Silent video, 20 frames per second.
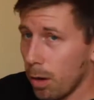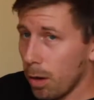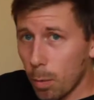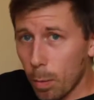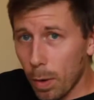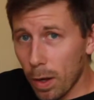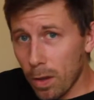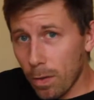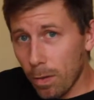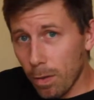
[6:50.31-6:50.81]

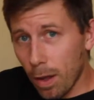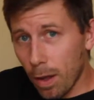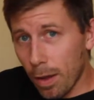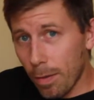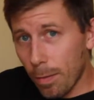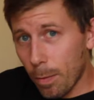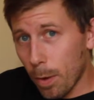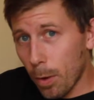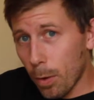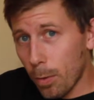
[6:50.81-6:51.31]
Wings for
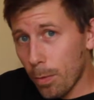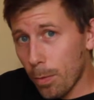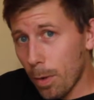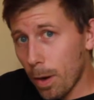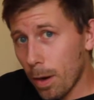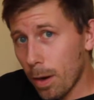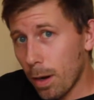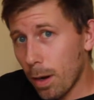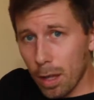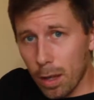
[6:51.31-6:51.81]
Life World
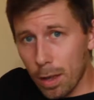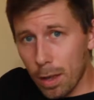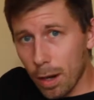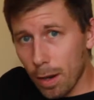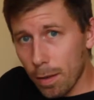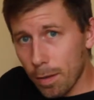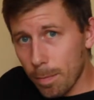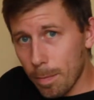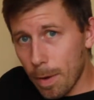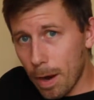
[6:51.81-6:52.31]
Run, the
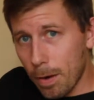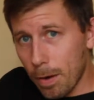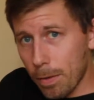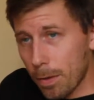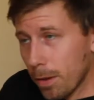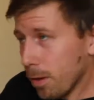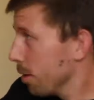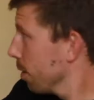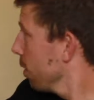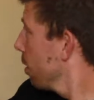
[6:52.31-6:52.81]
London
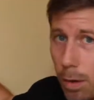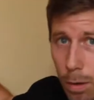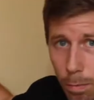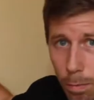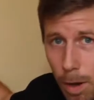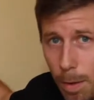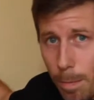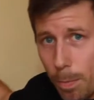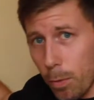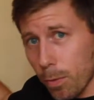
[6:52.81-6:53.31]
Marathon,
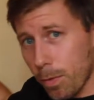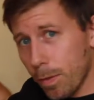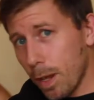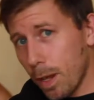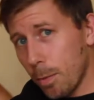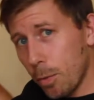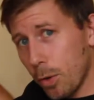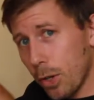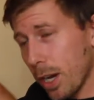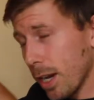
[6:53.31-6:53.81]
Red Bull
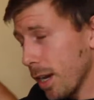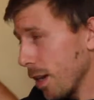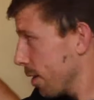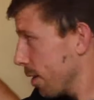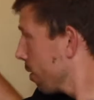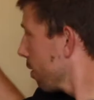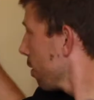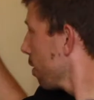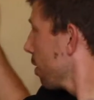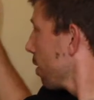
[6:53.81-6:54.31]

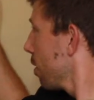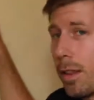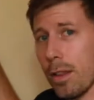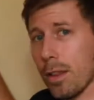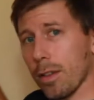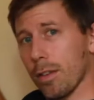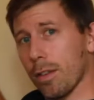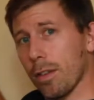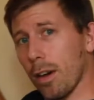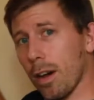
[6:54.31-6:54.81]
Steeplechase,
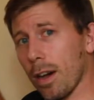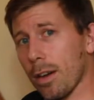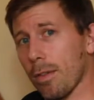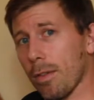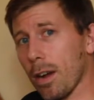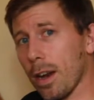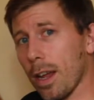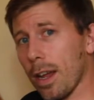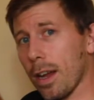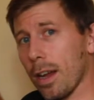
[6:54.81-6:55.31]
the Sky
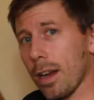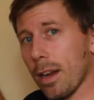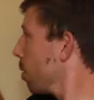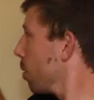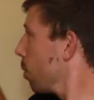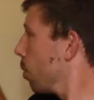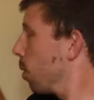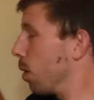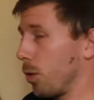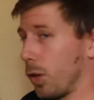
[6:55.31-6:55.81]
Running
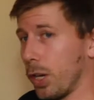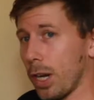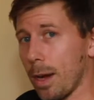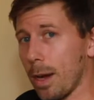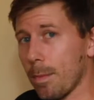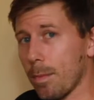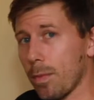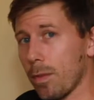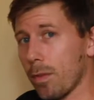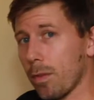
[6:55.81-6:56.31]
World
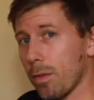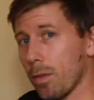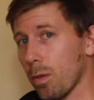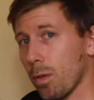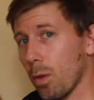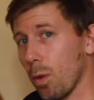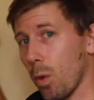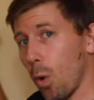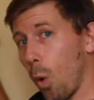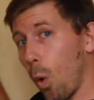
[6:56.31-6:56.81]
Champs,
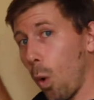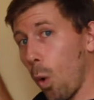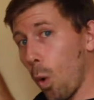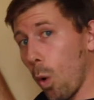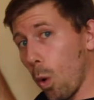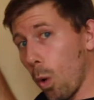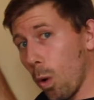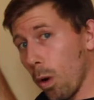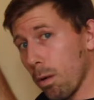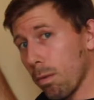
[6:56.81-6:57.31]

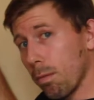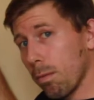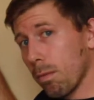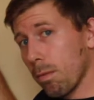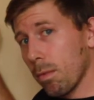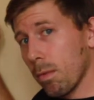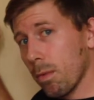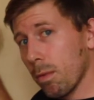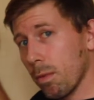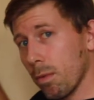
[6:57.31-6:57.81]
or
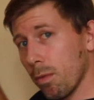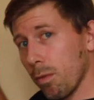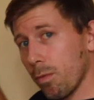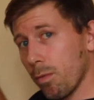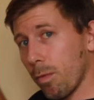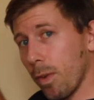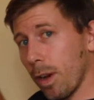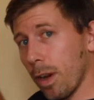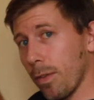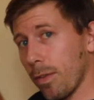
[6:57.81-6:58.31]

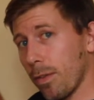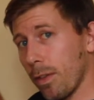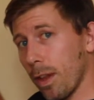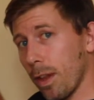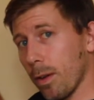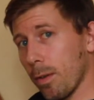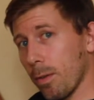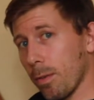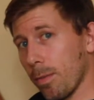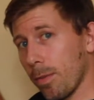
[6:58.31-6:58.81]
Ring of
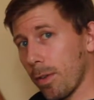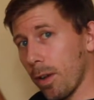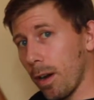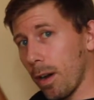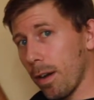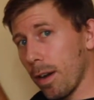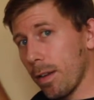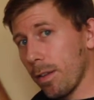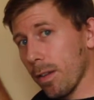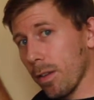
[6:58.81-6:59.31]
Steel, Sky
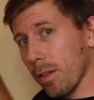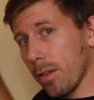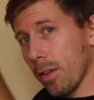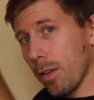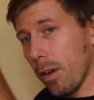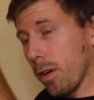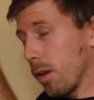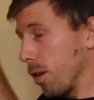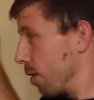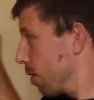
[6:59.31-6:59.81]
Racing
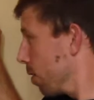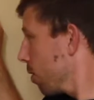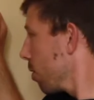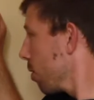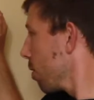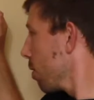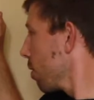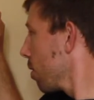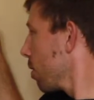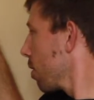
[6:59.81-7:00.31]
Scotland,
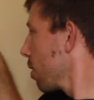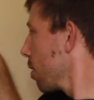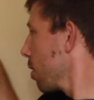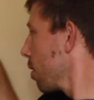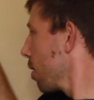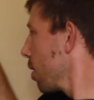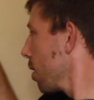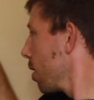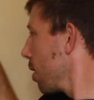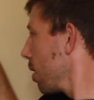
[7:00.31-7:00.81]

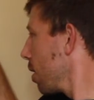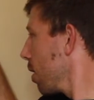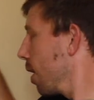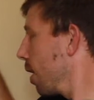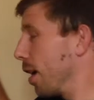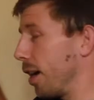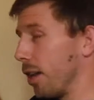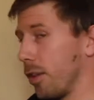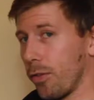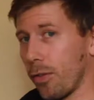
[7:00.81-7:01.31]

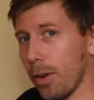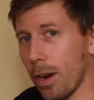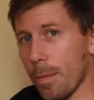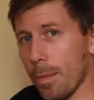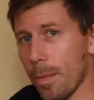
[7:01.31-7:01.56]
and Trail